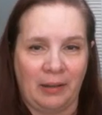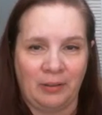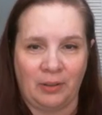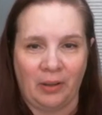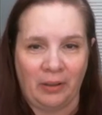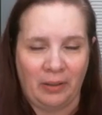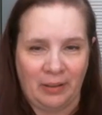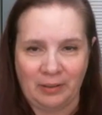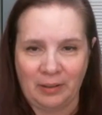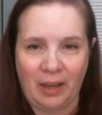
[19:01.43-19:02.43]
I saw
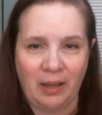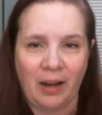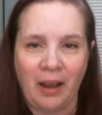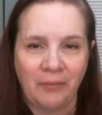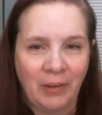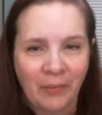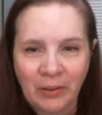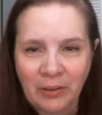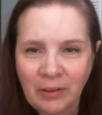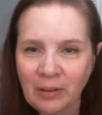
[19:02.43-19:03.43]
this and I've never
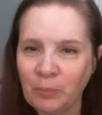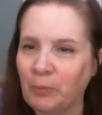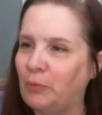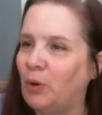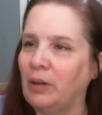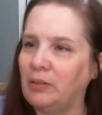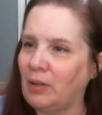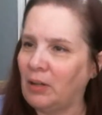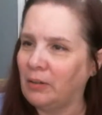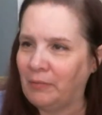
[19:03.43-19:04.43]
seen this before. It's
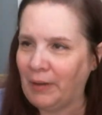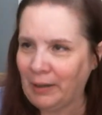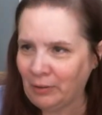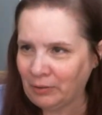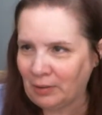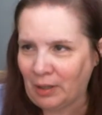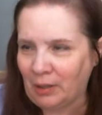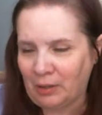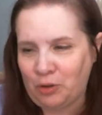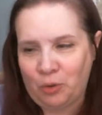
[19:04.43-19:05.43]
called a
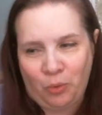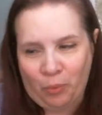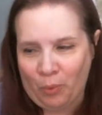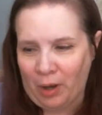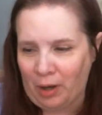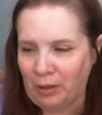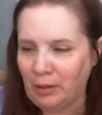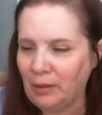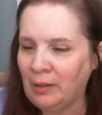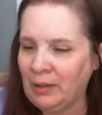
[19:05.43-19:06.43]
Biosonic Tooth Wand
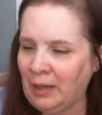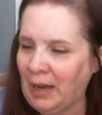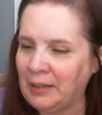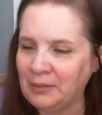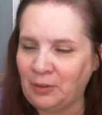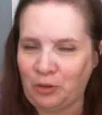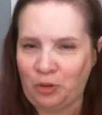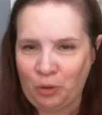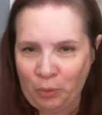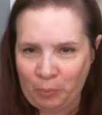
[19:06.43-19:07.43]
and it's a
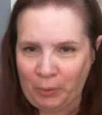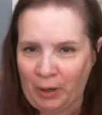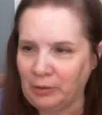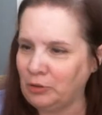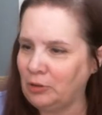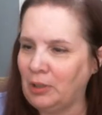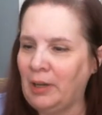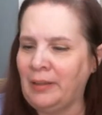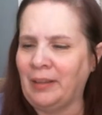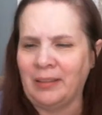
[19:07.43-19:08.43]
toothbrush
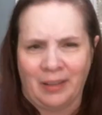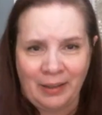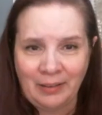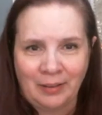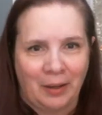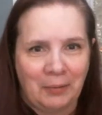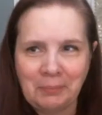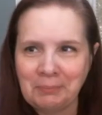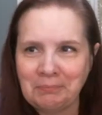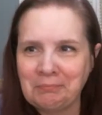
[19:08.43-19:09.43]
that lights
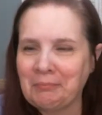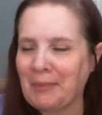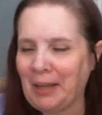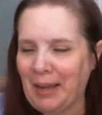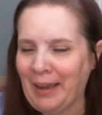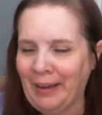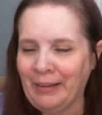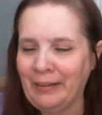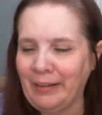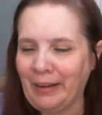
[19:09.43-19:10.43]
up
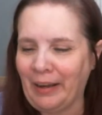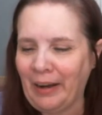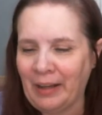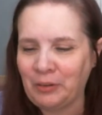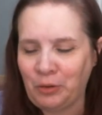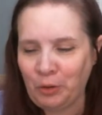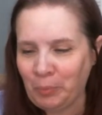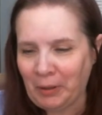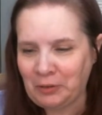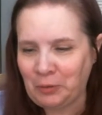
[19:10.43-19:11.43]
and it has two
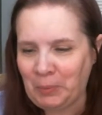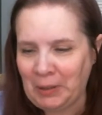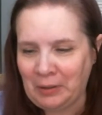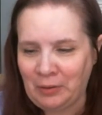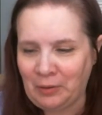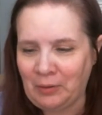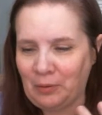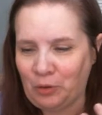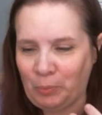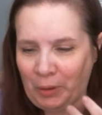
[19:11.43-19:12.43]
brush speeds
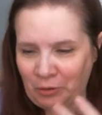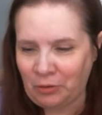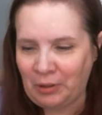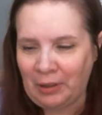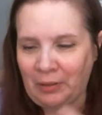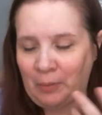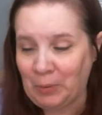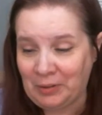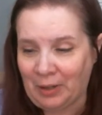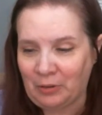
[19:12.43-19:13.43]
to brush your teeth and
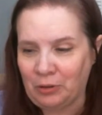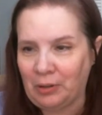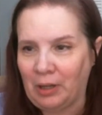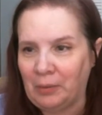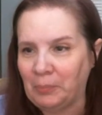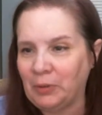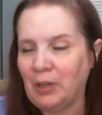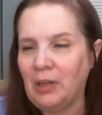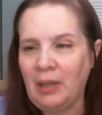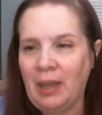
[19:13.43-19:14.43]
massage your gums.
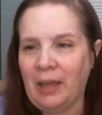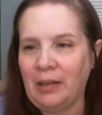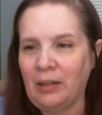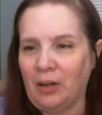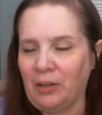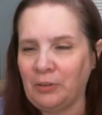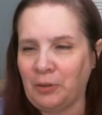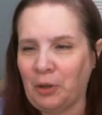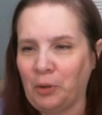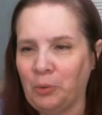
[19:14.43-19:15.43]
And it
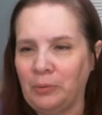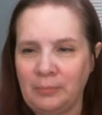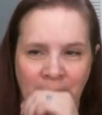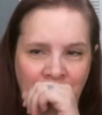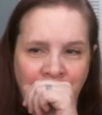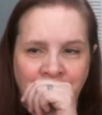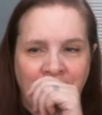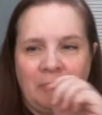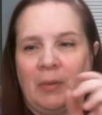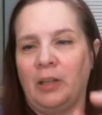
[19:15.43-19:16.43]
also,
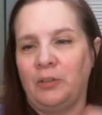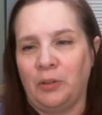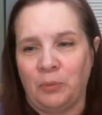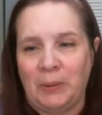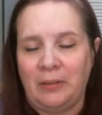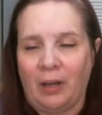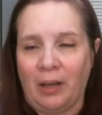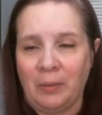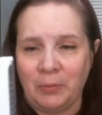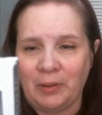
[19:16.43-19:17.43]
excuse me,
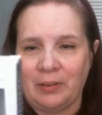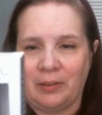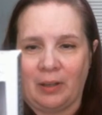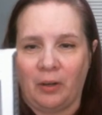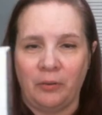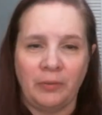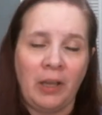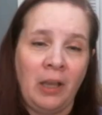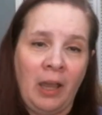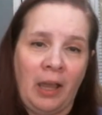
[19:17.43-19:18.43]
times itself
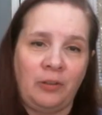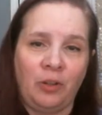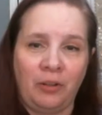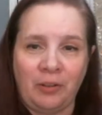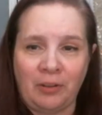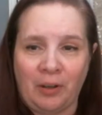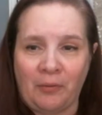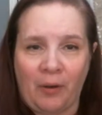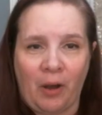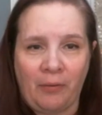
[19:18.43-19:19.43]
and turns itself
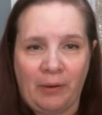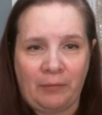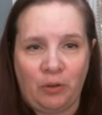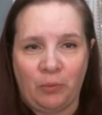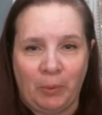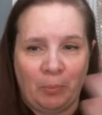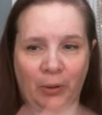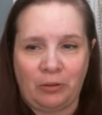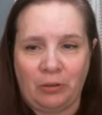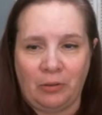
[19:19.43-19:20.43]
off after you've been
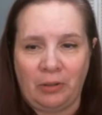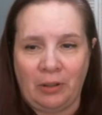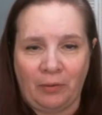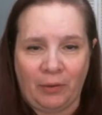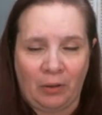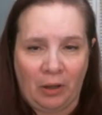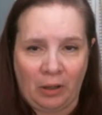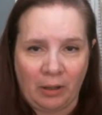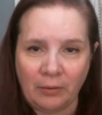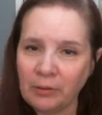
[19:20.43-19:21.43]
brushing your teeth for long
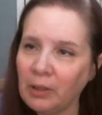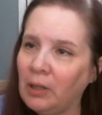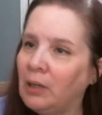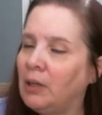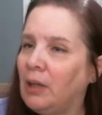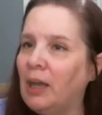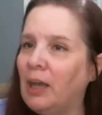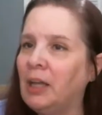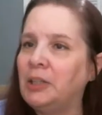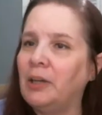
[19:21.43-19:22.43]
enough.
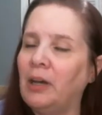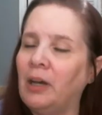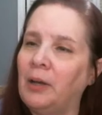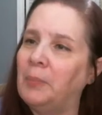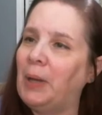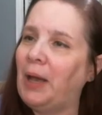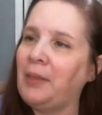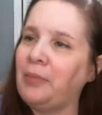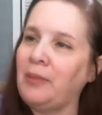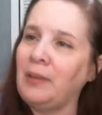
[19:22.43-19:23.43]
And um,
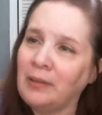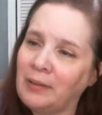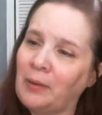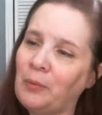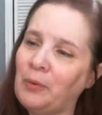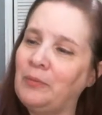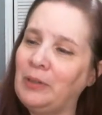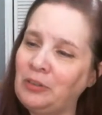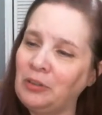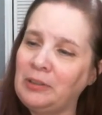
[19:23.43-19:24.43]
I think that they were
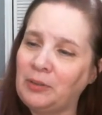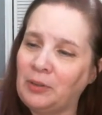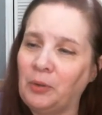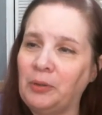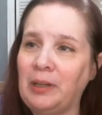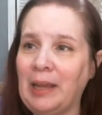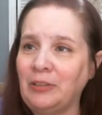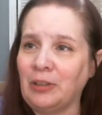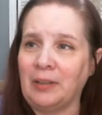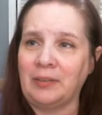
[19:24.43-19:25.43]
originally sold at
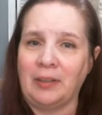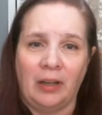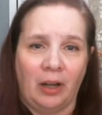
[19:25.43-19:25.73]
HSN.